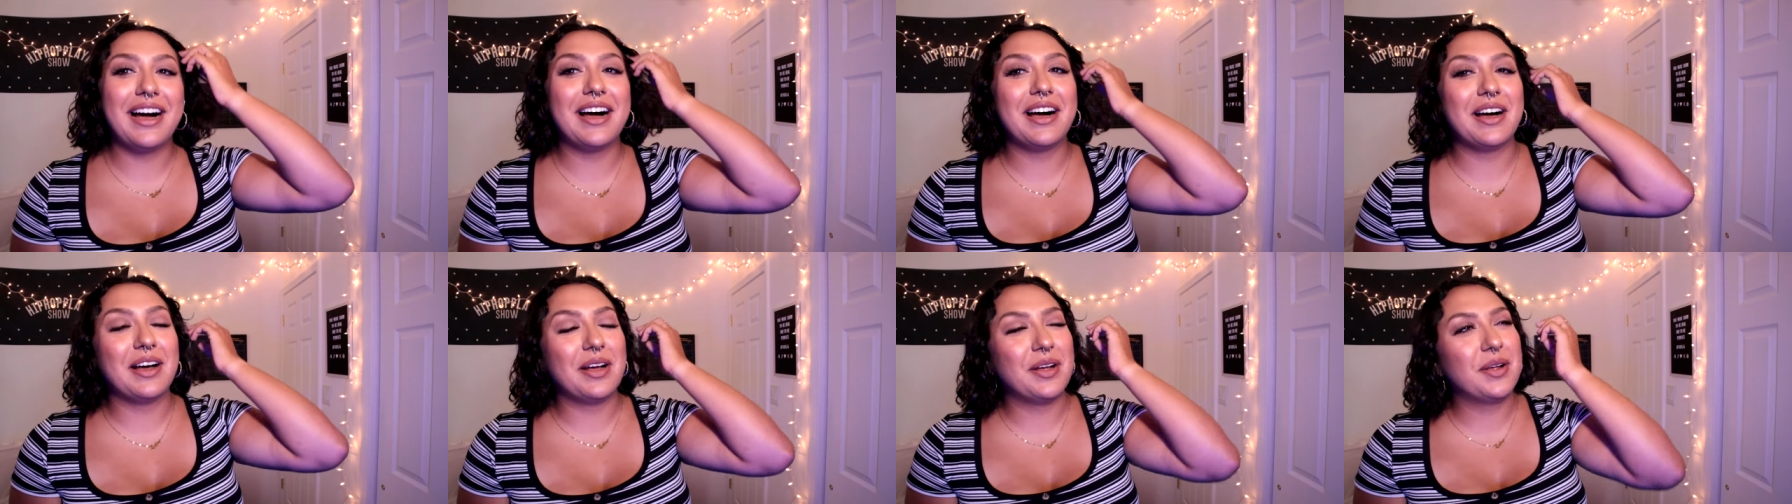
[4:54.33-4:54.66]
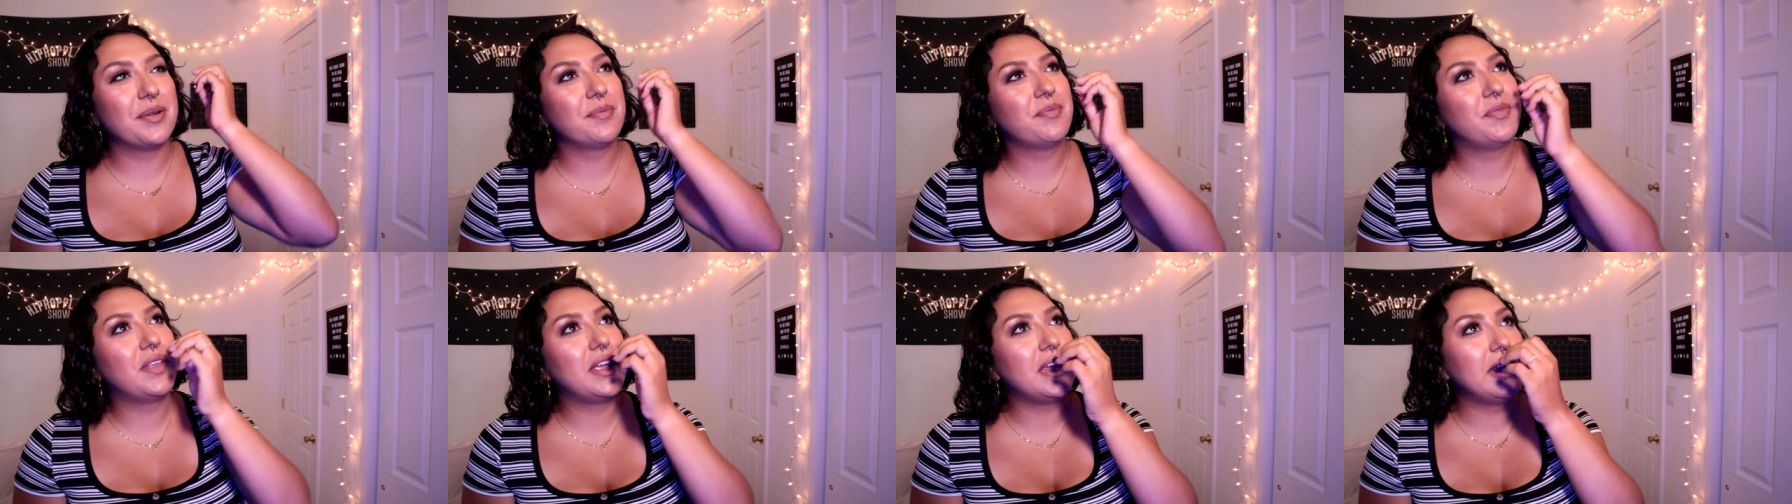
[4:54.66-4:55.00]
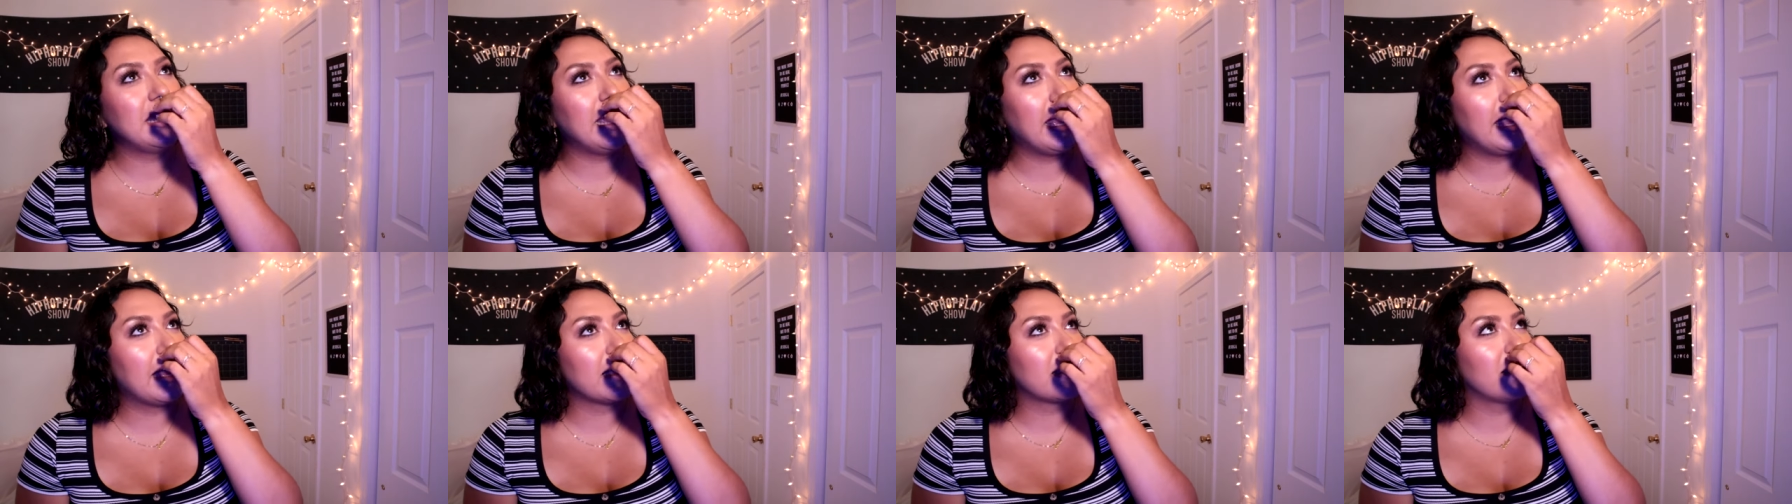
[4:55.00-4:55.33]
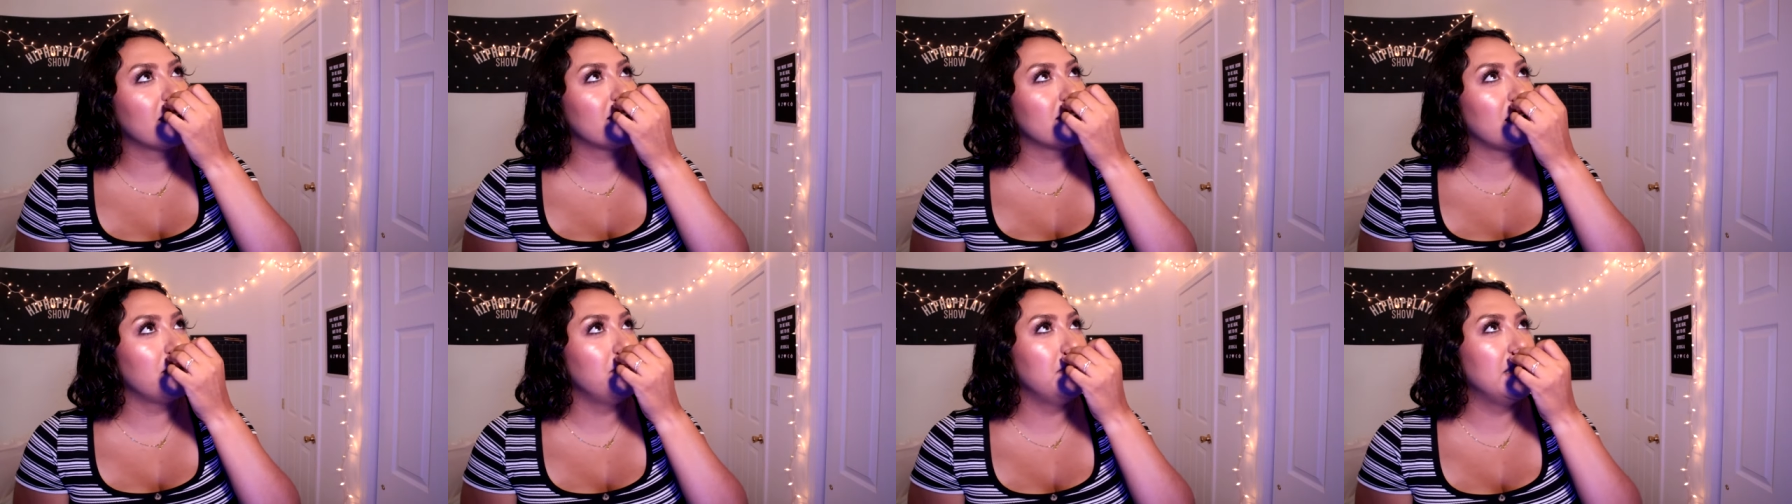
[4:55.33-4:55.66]
Um, yeah,
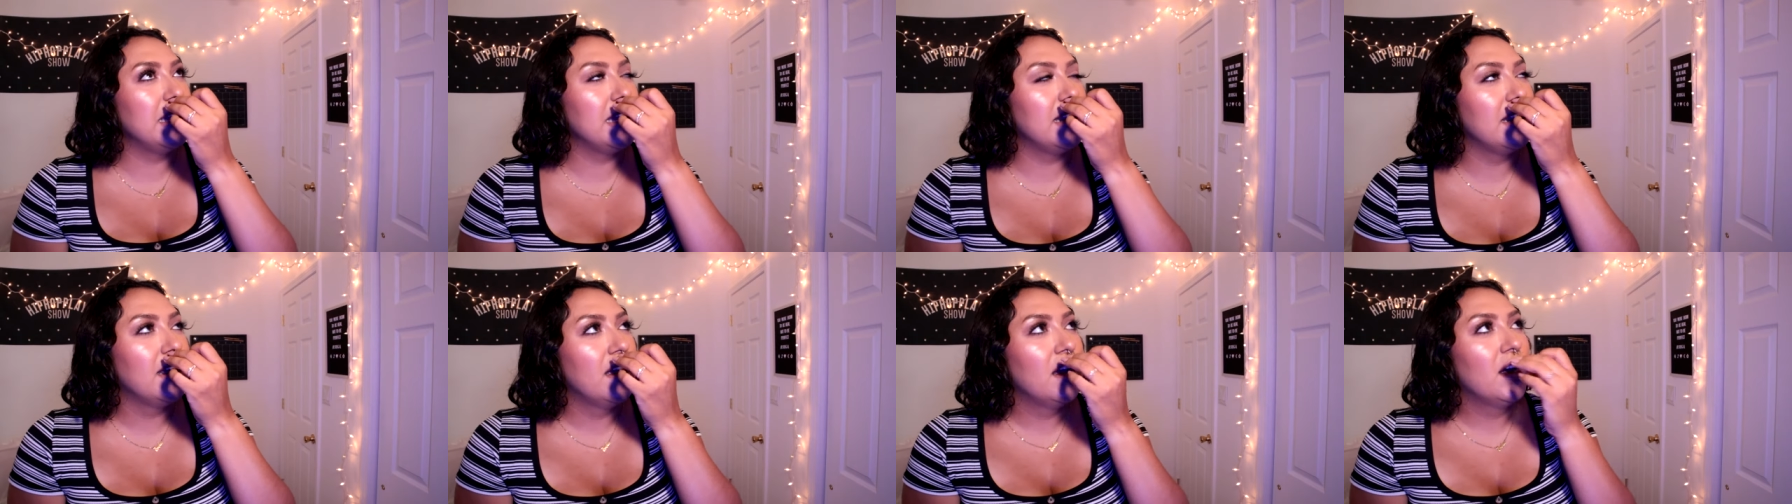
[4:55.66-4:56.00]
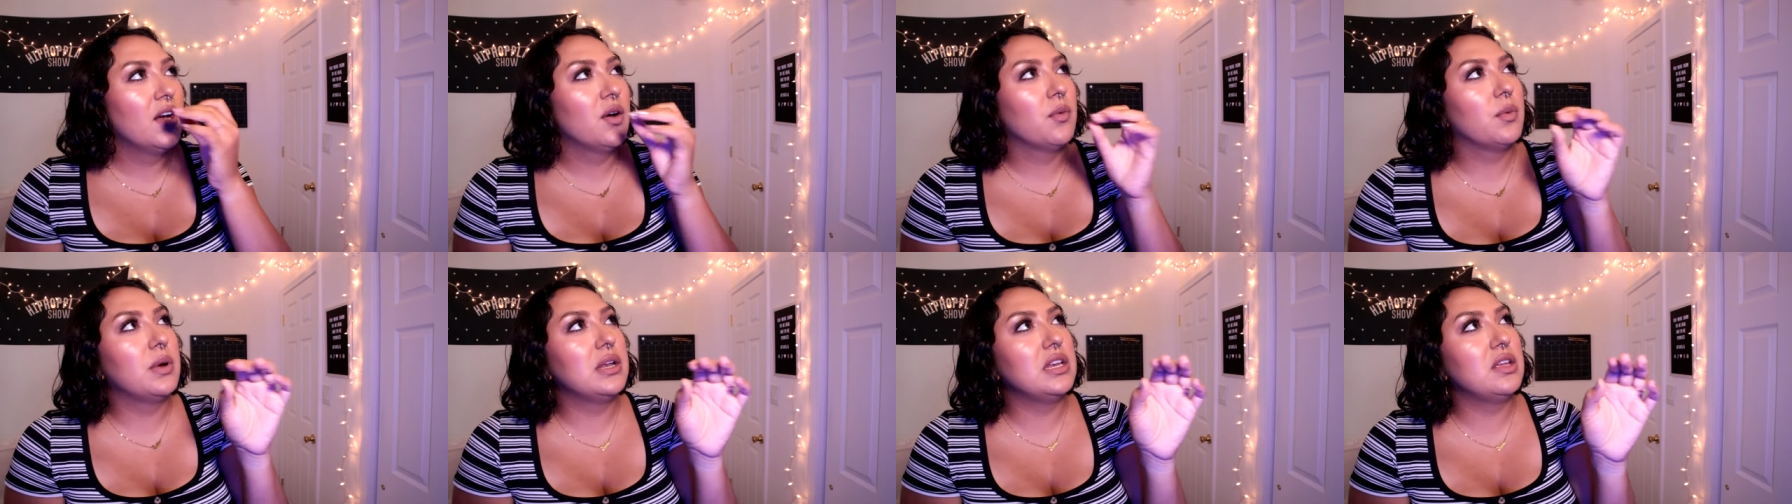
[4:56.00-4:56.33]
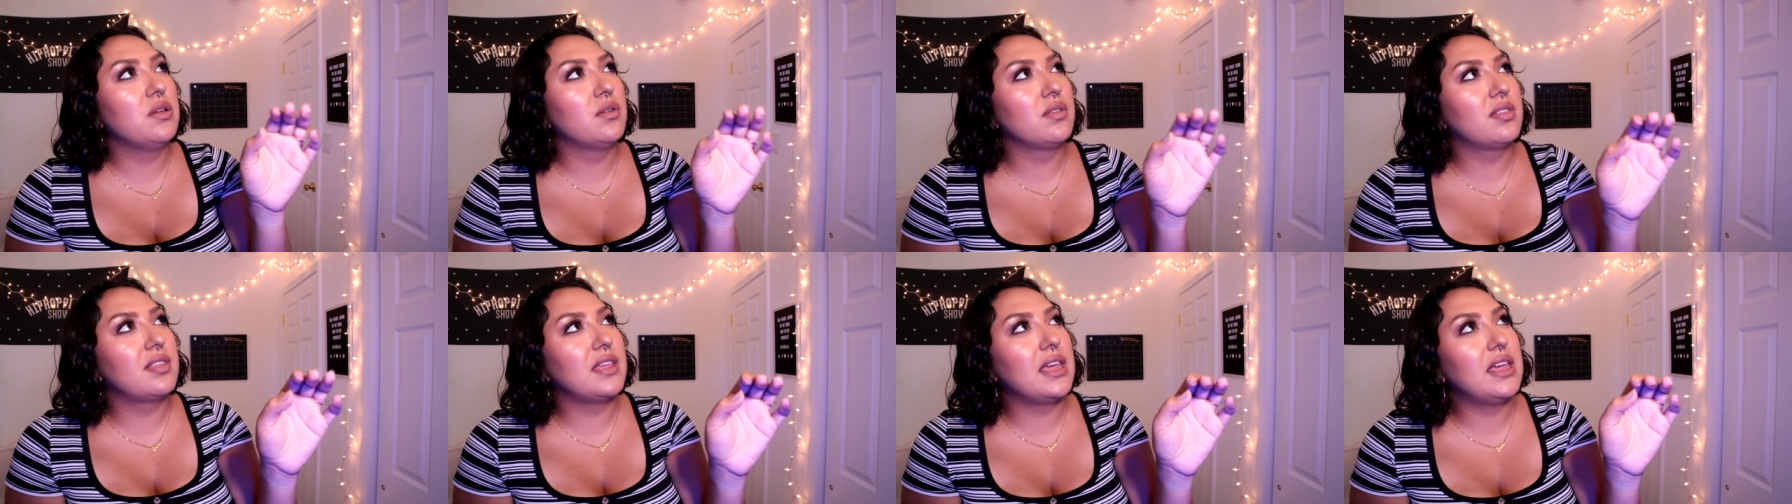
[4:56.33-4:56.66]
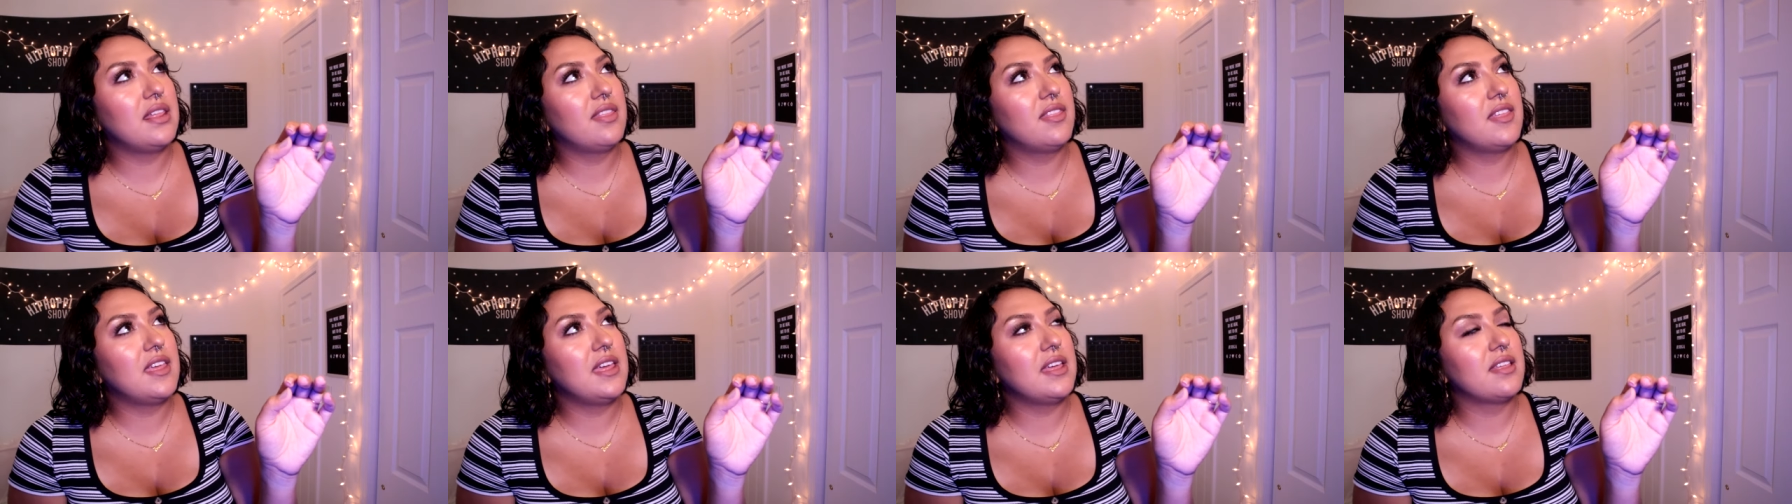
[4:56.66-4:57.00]
because I mean, when you
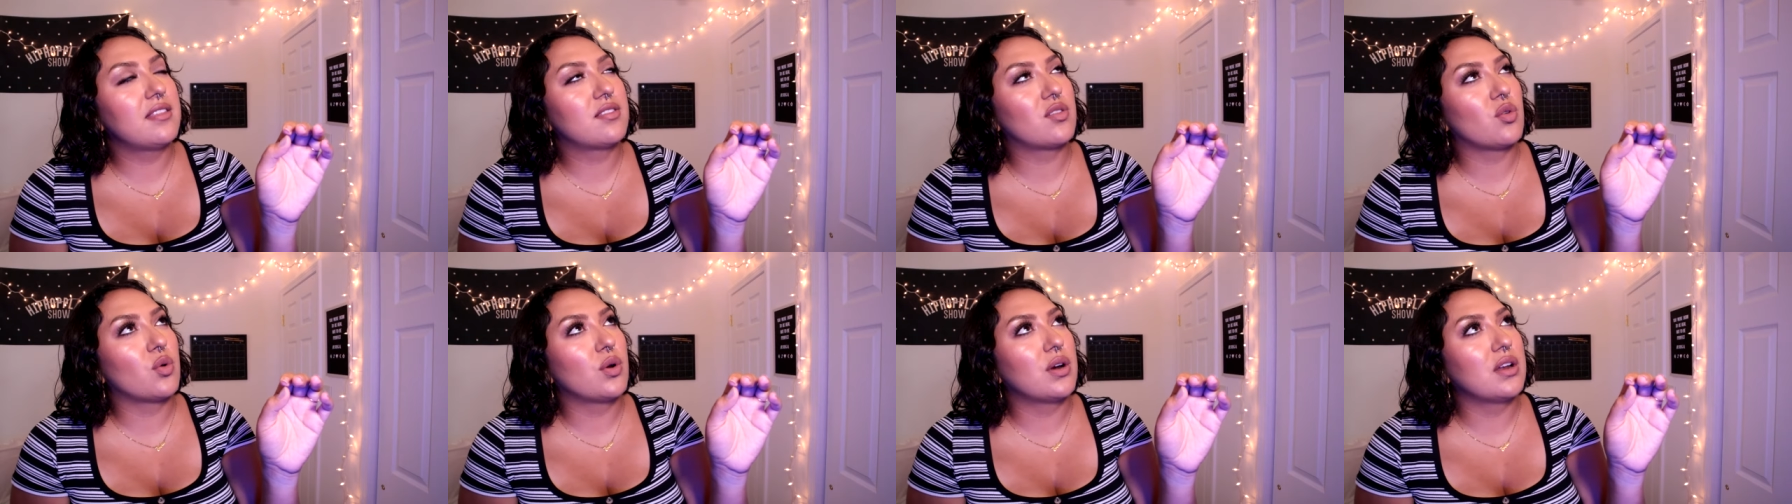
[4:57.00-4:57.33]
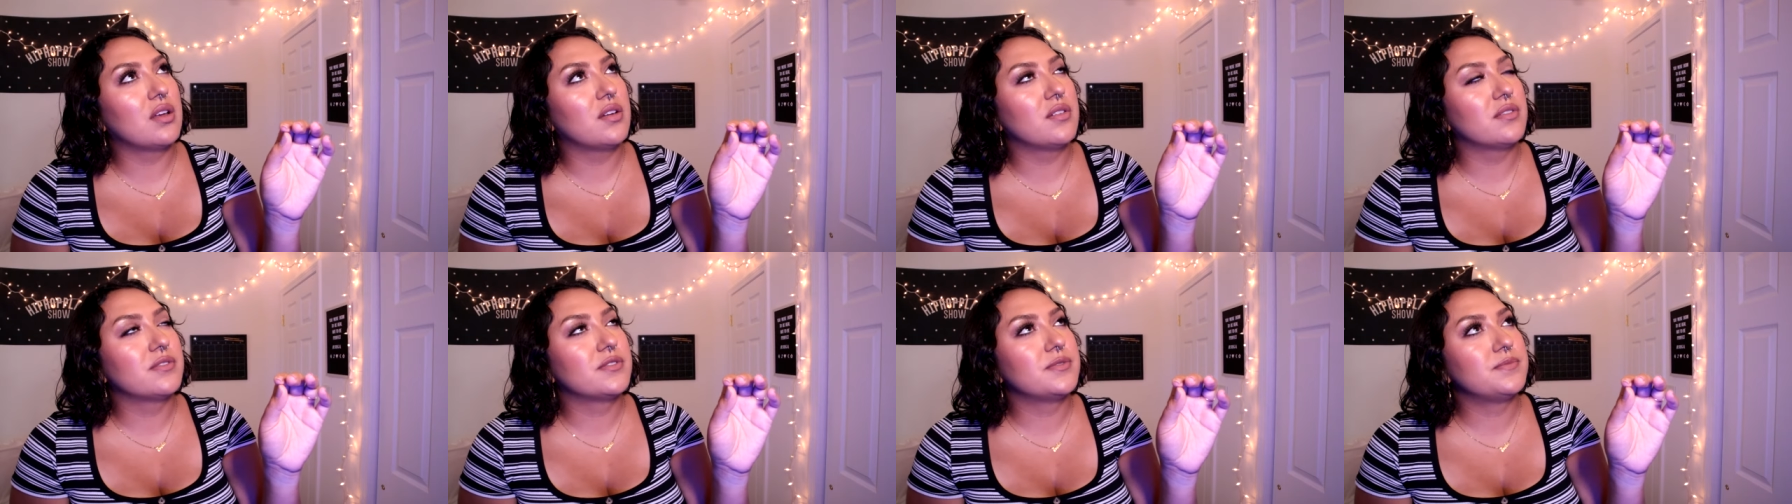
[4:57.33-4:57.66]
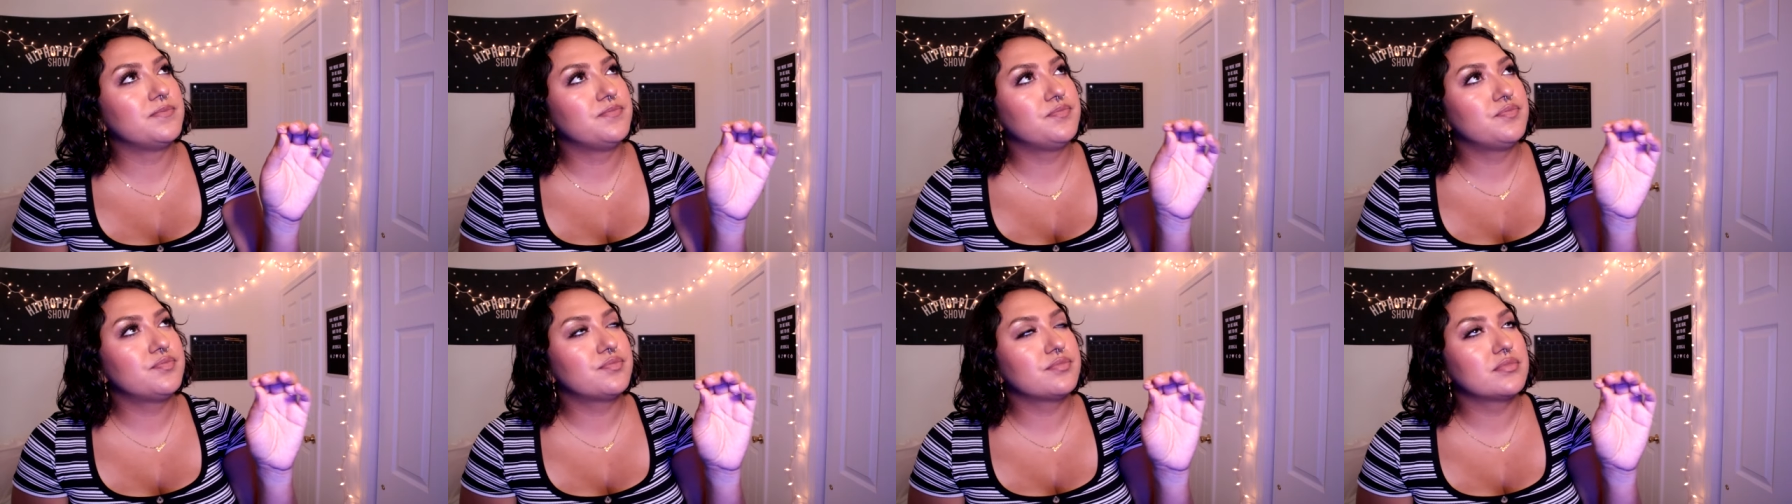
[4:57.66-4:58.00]
see the sort of